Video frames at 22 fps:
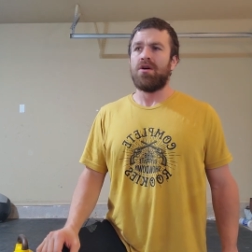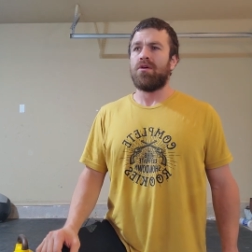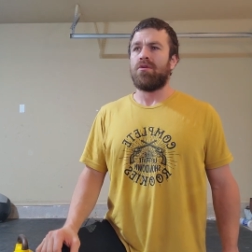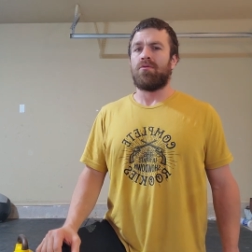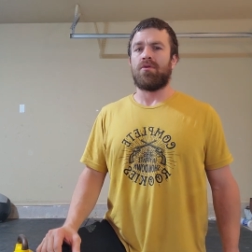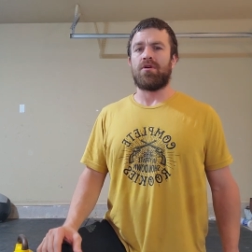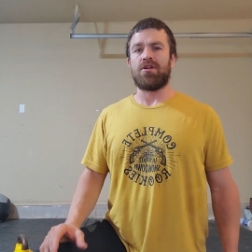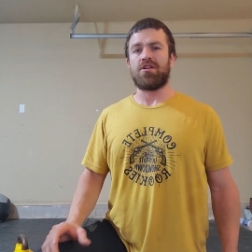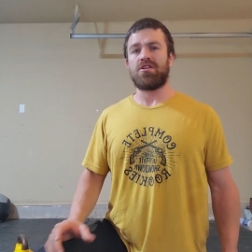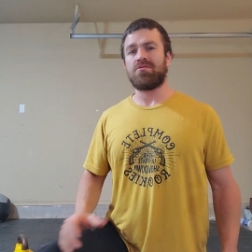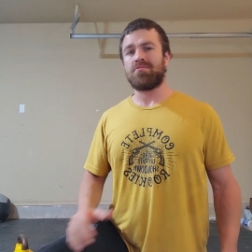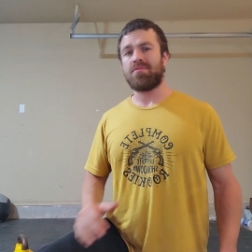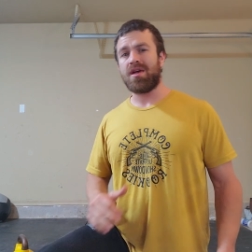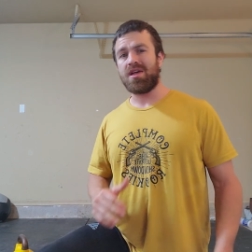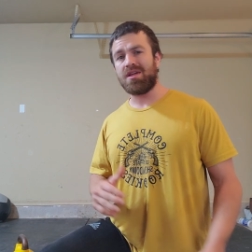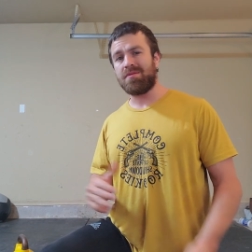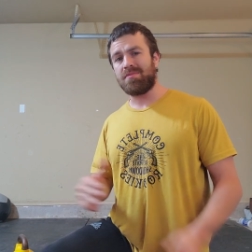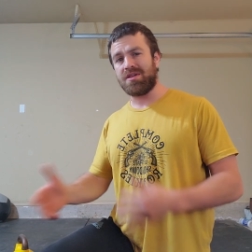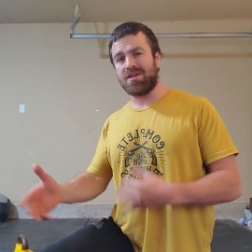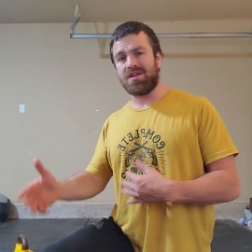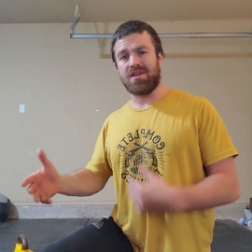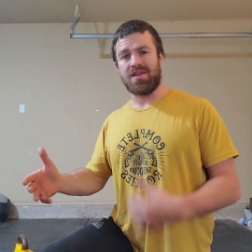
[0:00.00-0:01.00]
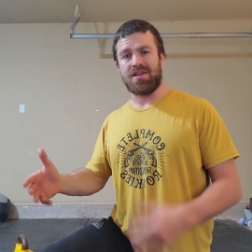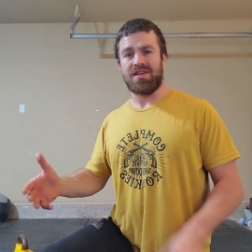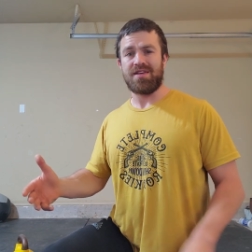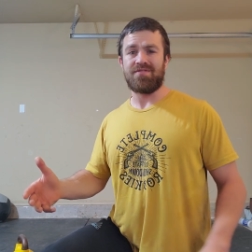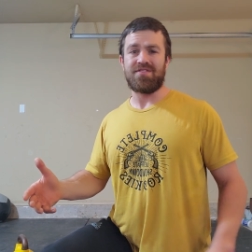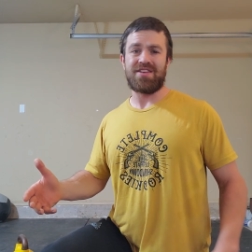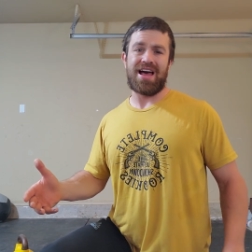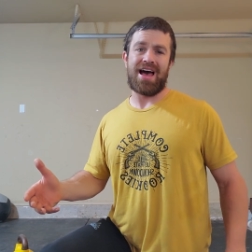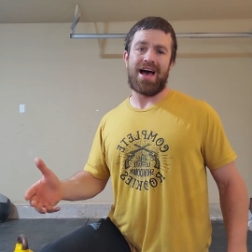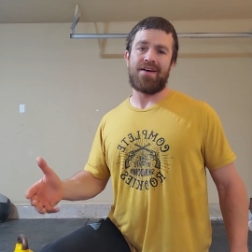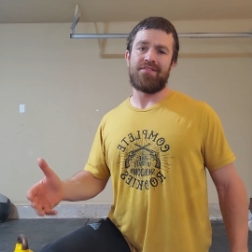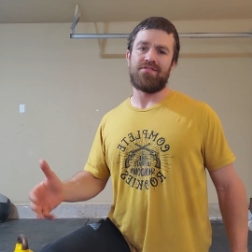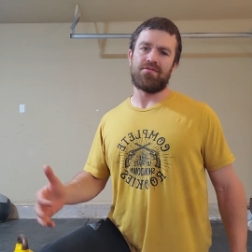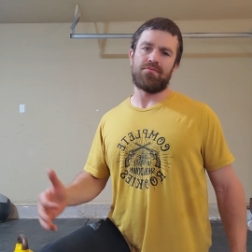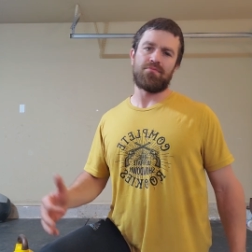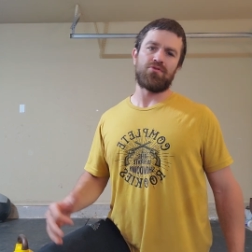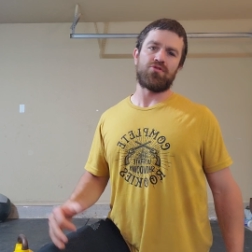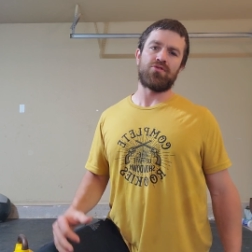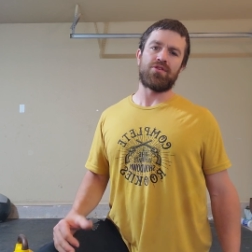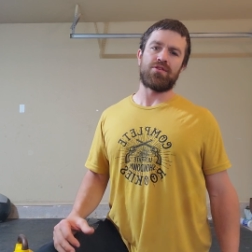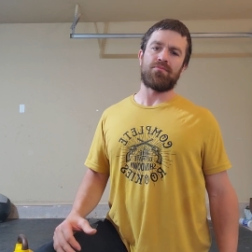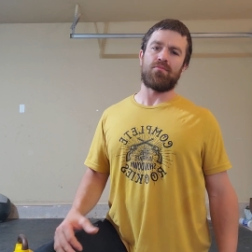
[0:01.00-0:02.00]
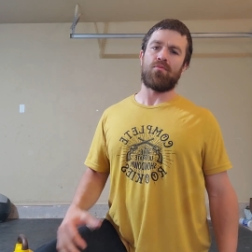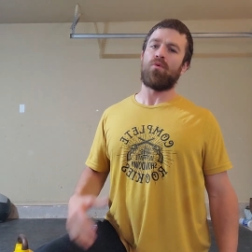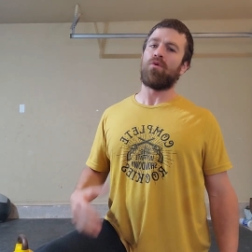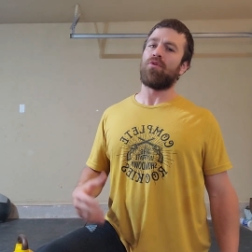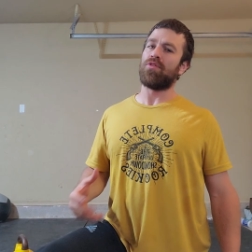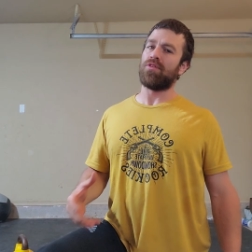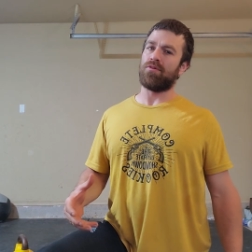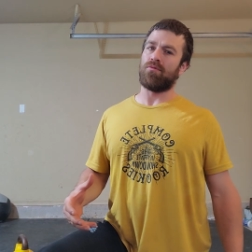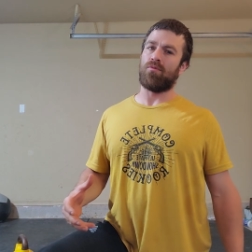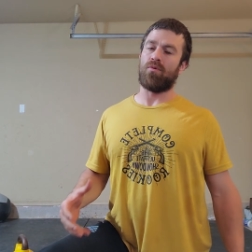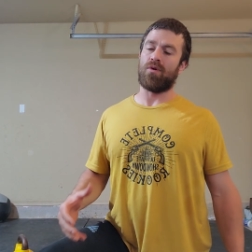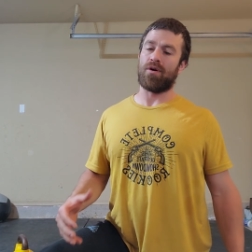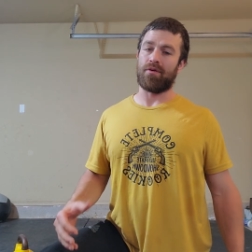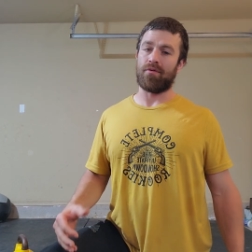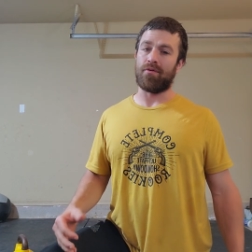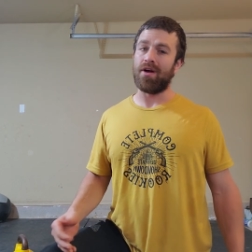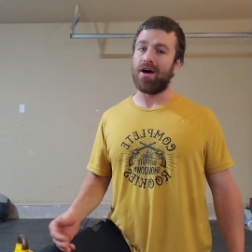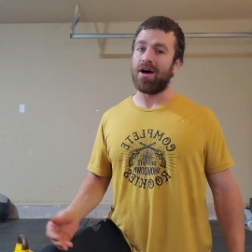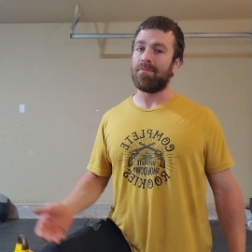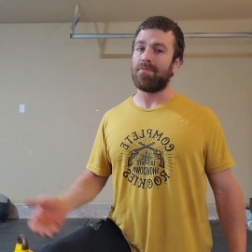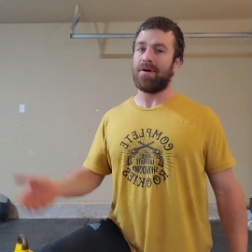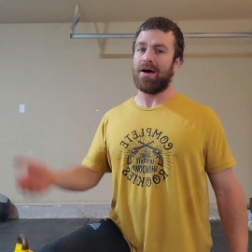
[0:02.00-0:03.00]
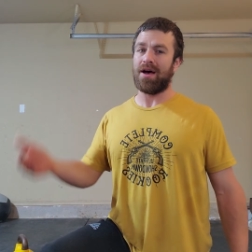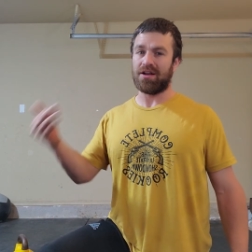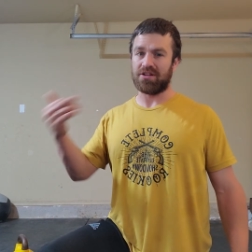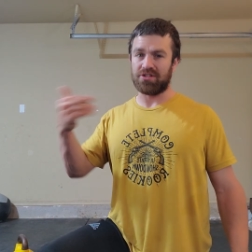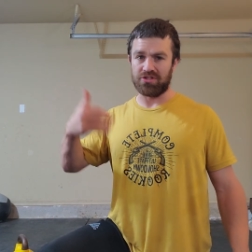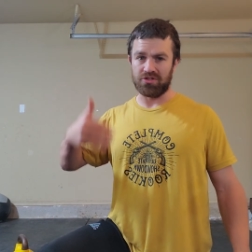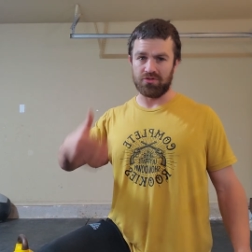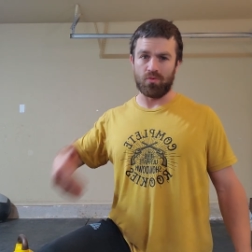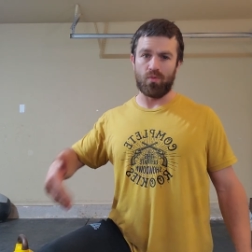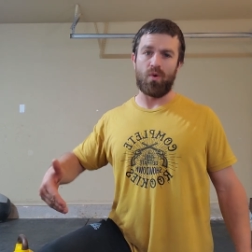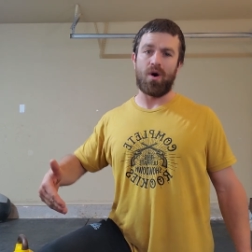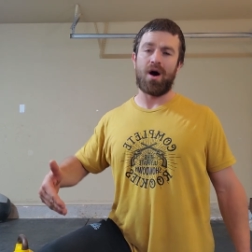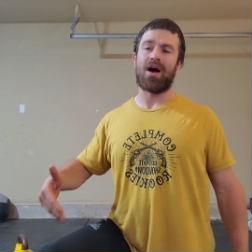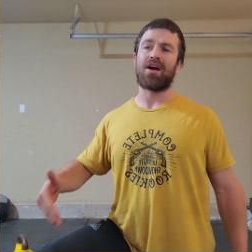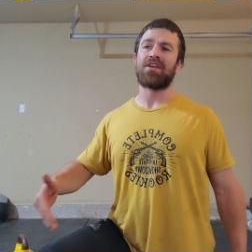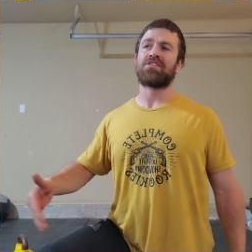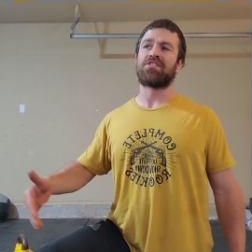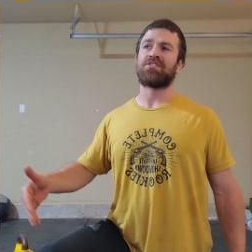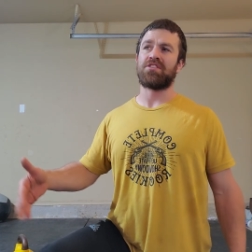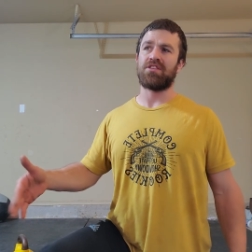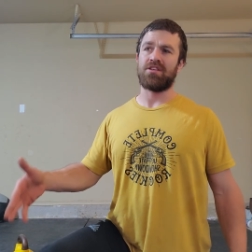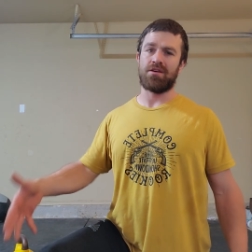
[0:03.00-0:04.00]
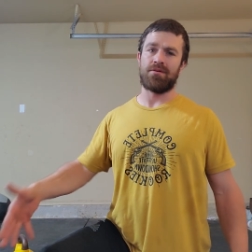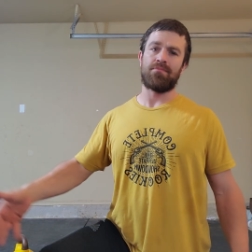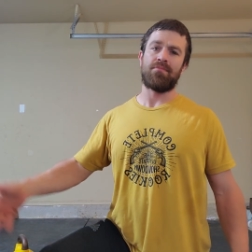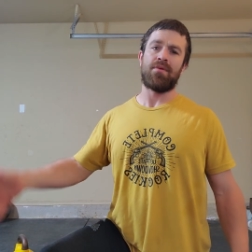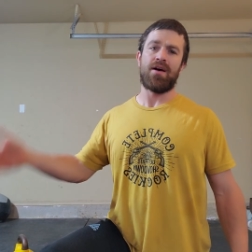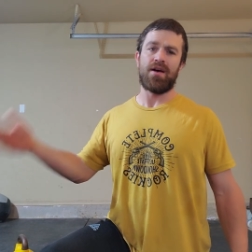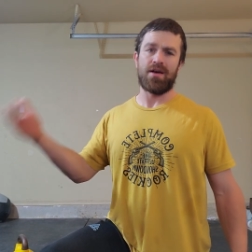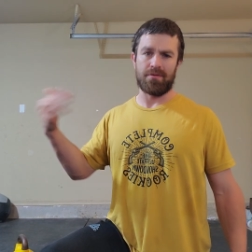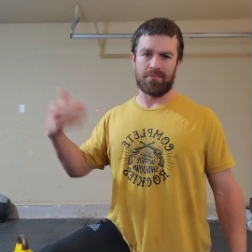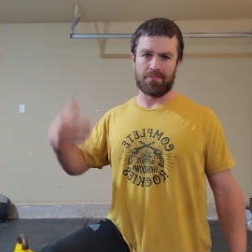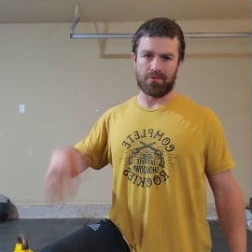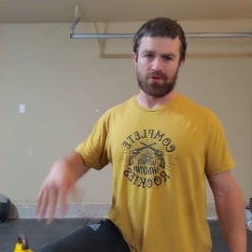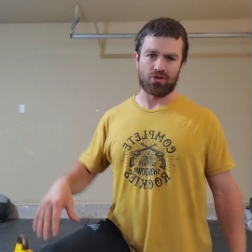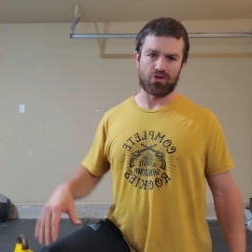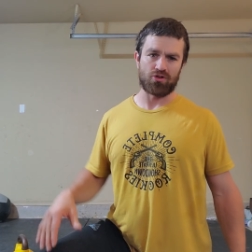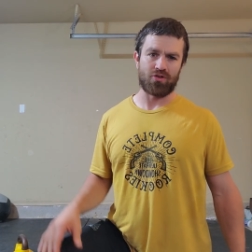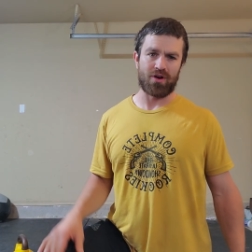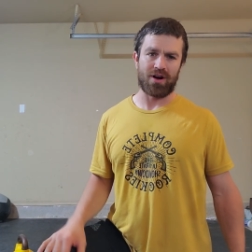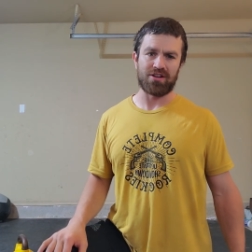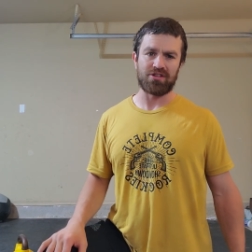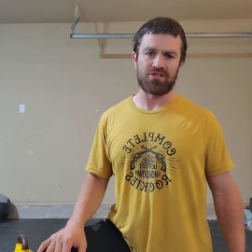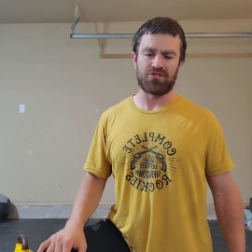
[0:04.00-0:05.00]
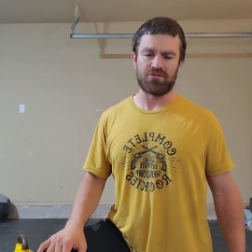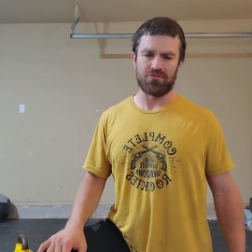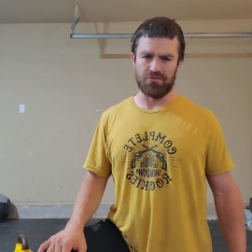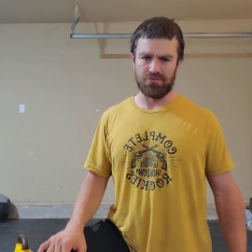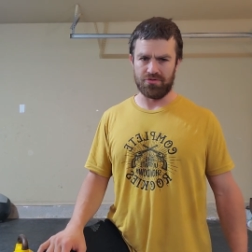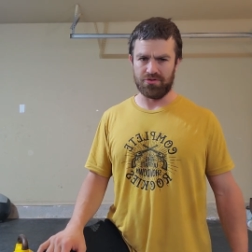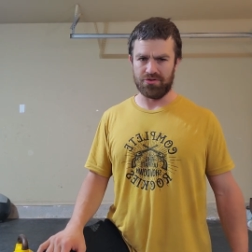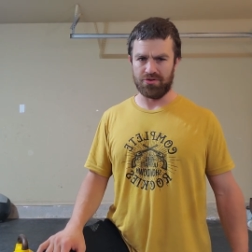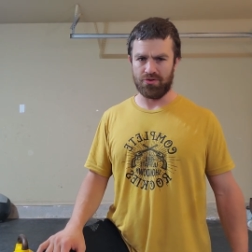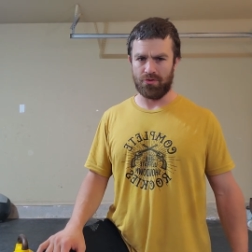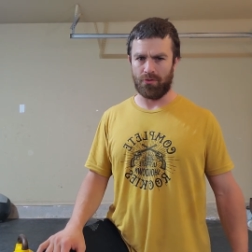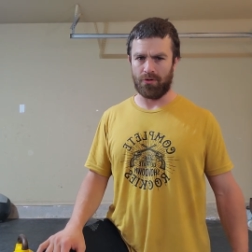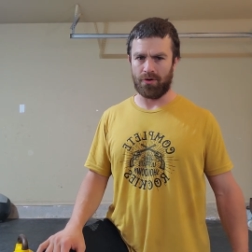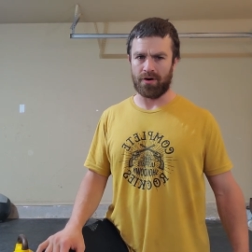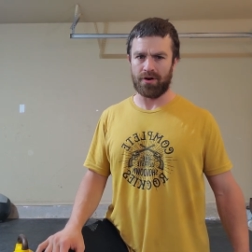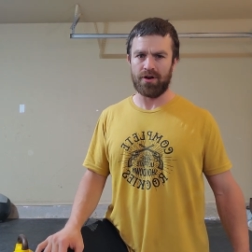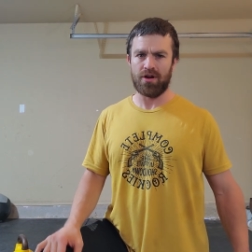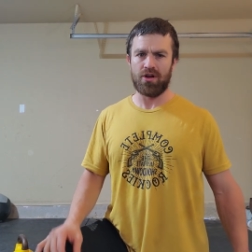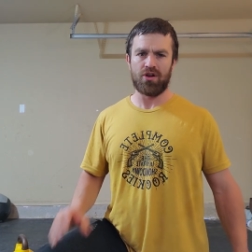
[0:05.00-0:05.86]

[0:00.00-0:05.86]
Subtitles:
where you may be even having them doing more than 1 rep as you watch them and progress through your